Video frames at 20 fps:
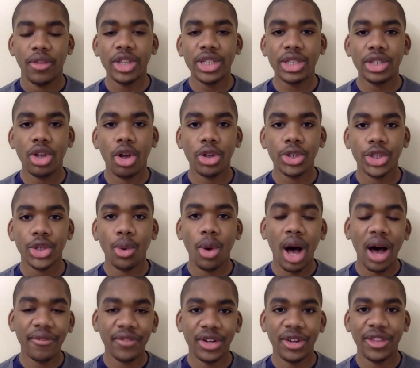This is also
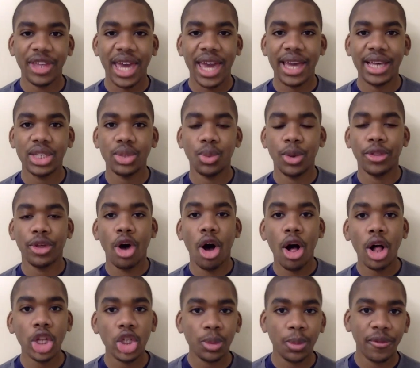often the case with
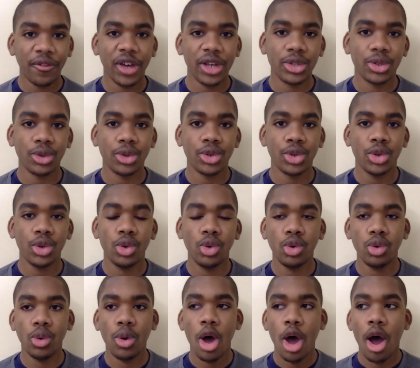college professors
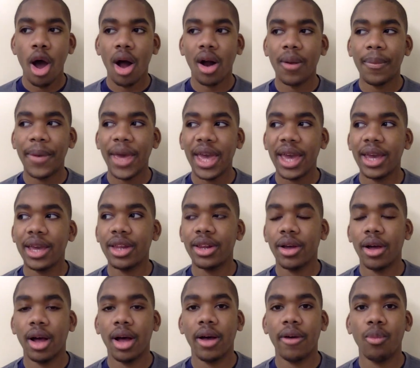who are paid
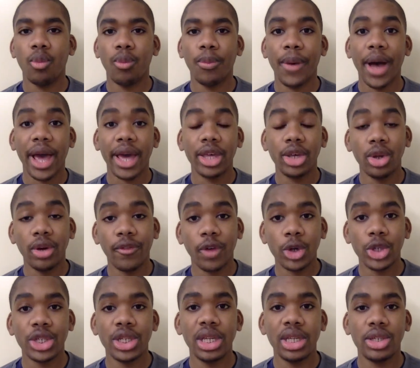by
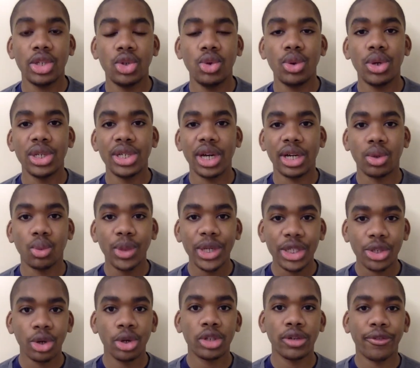universities to conduct
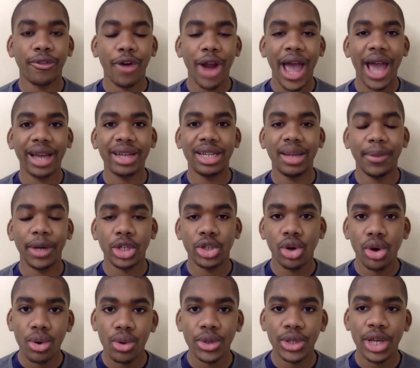research for academic
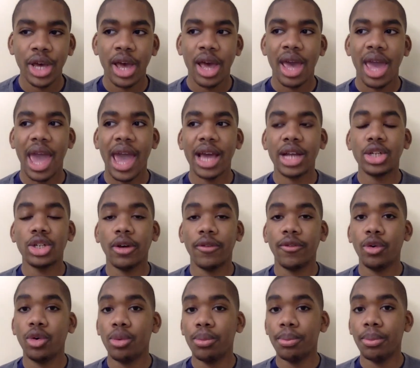journals and of
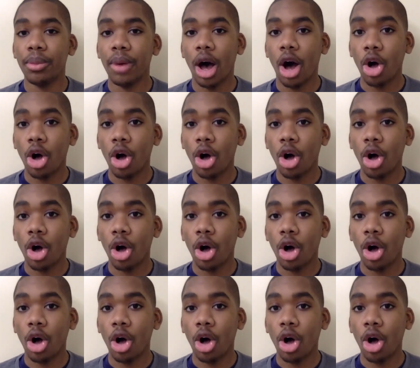whom